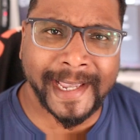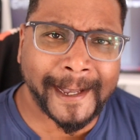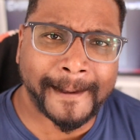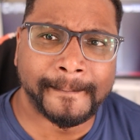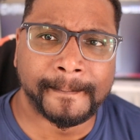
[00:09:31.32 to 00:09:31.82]

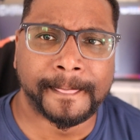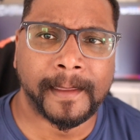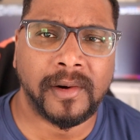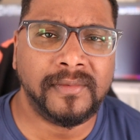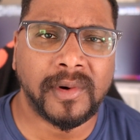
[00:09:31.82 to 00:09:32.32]
yeah,
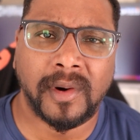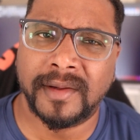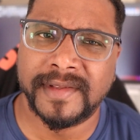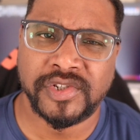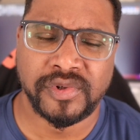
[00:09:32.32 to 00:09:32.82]

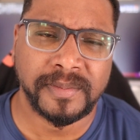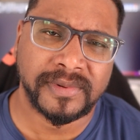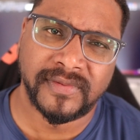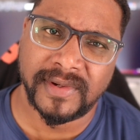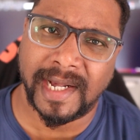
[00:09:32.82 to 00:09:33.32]
overall this trip
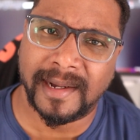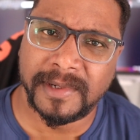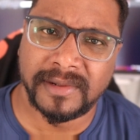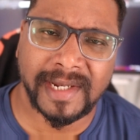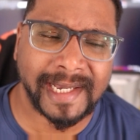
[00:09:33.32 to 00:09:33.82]
was
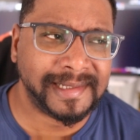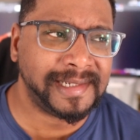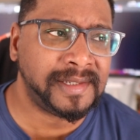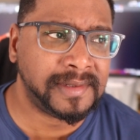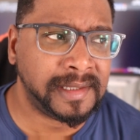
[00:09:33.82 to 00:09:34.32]
phenomenal. Like
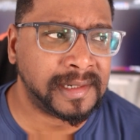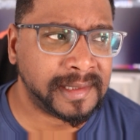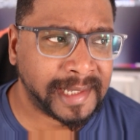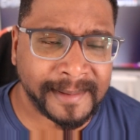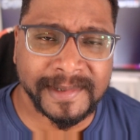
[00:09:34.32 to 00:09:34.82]
the
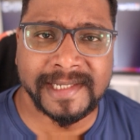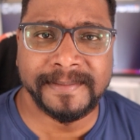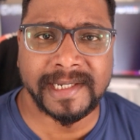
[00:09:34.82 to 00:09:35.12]
MSC